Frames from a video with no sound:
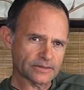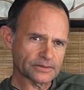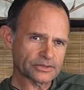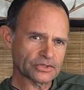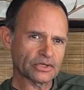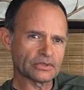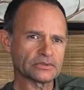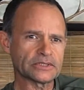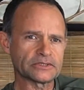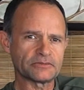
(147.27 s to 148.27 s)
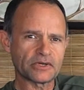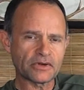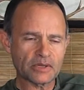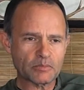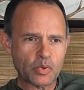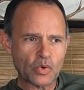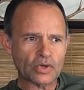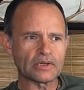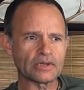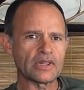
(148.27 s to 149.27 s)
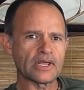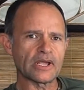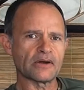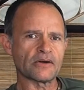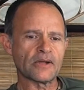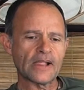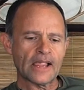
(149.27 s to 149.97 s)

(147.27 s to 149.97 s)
So it's very important there